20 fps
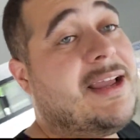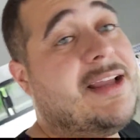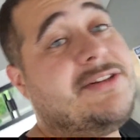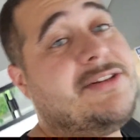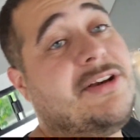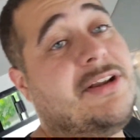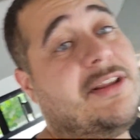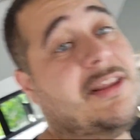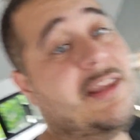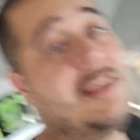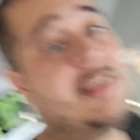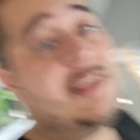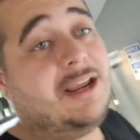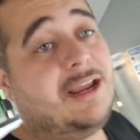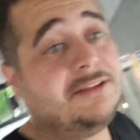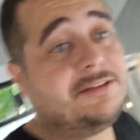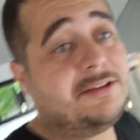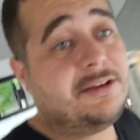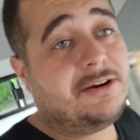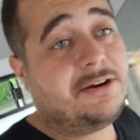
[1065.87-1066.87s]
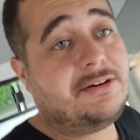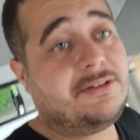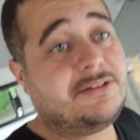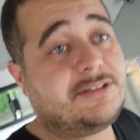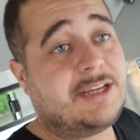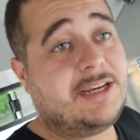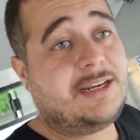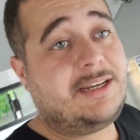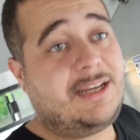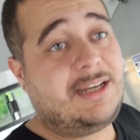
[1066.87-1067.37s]
I took the key out there, and it'll
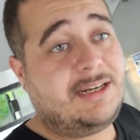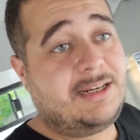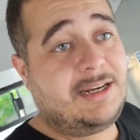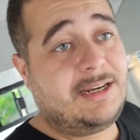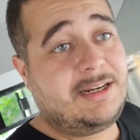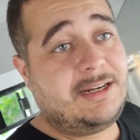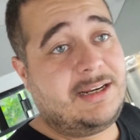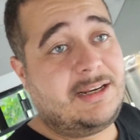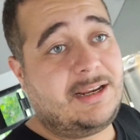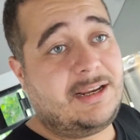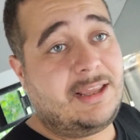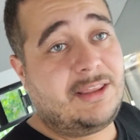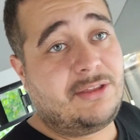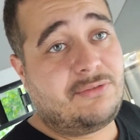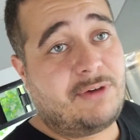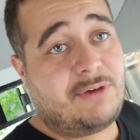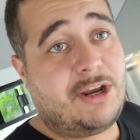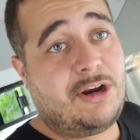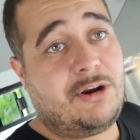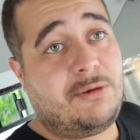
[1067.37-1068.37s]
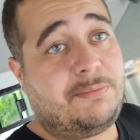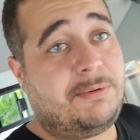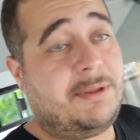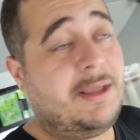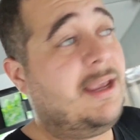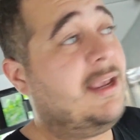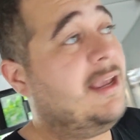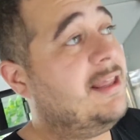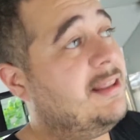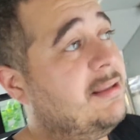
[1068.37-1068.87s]
say ding, ding, ding, and the radio
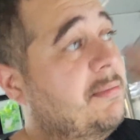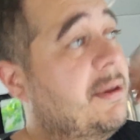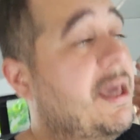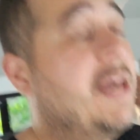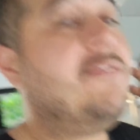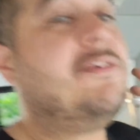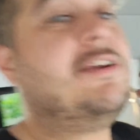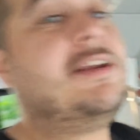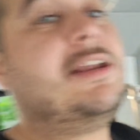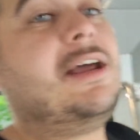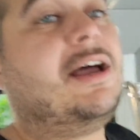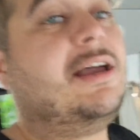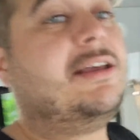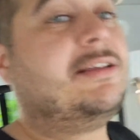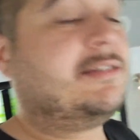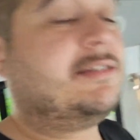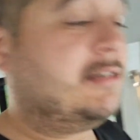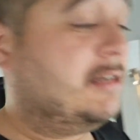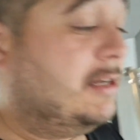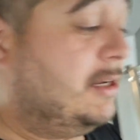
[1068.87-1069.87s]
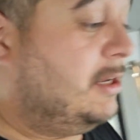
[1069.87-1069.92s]
play, and the battery dies.